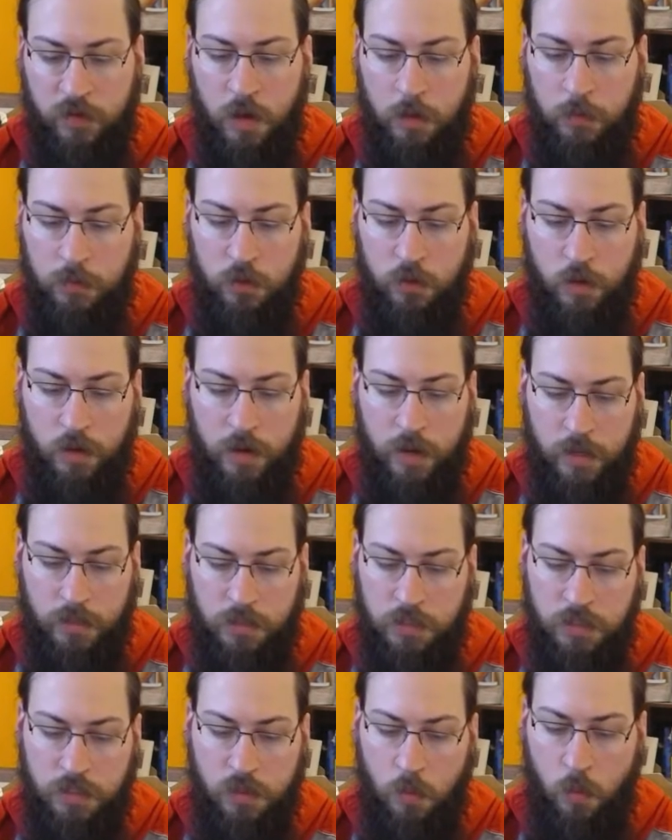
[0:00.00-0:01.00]
has come to our
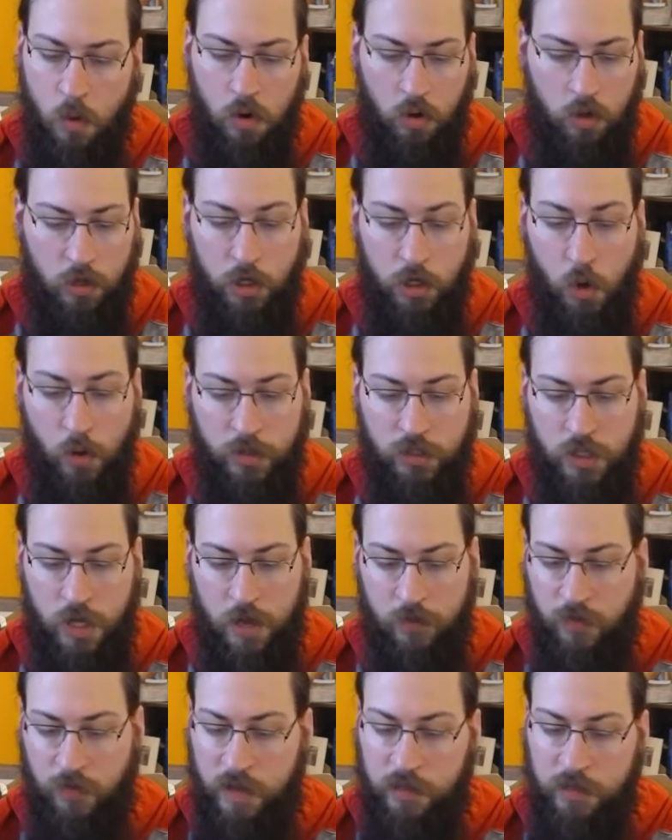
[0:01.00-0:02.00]
hands since the war,
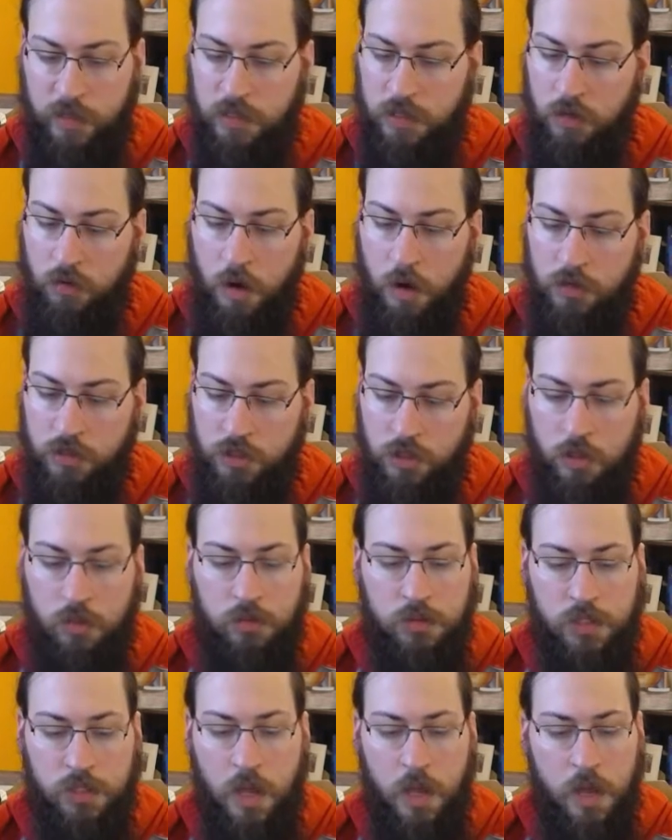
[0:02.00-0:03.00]
Goytchev, alias
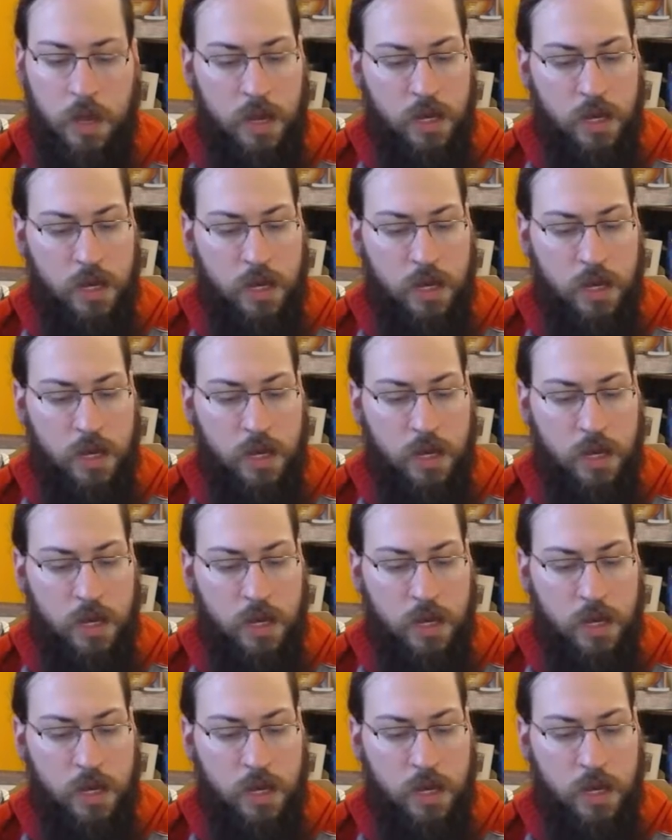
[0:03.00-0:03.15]
Garrard-Jones.